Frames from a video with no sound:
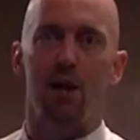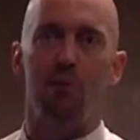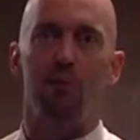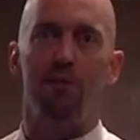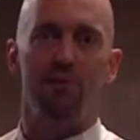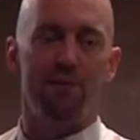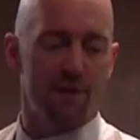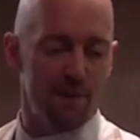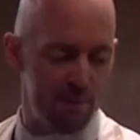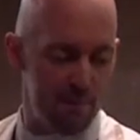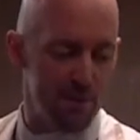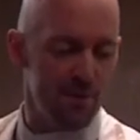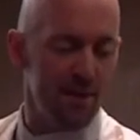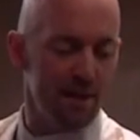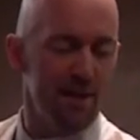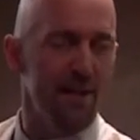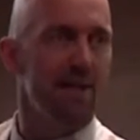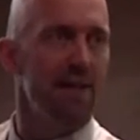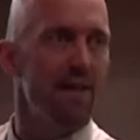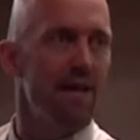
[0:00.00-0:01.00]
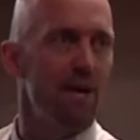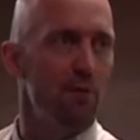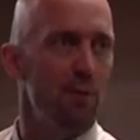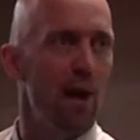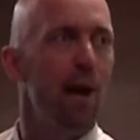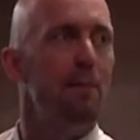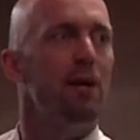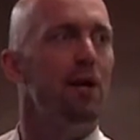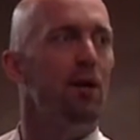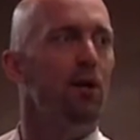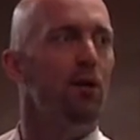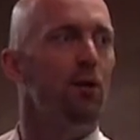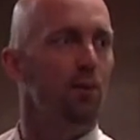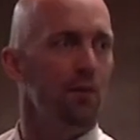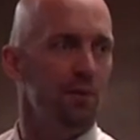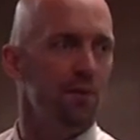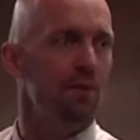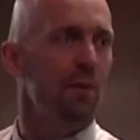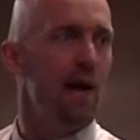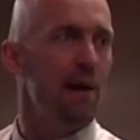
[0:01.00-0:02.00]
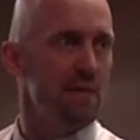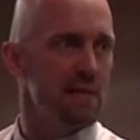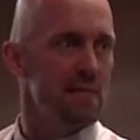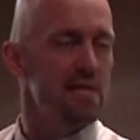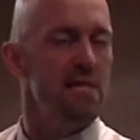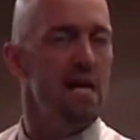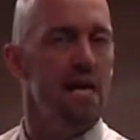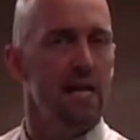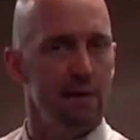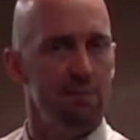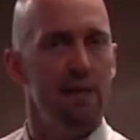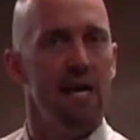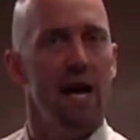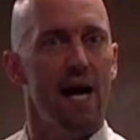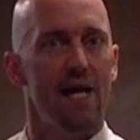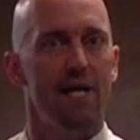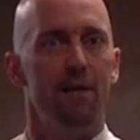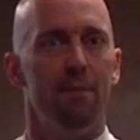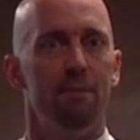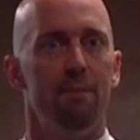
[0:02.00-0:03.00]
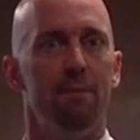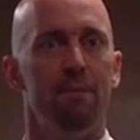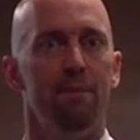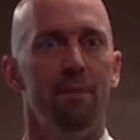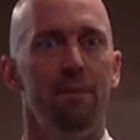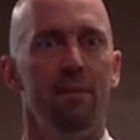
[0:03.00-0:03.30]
Elmer Fudd peering into that rabbit hole with a rabbit standing behind him.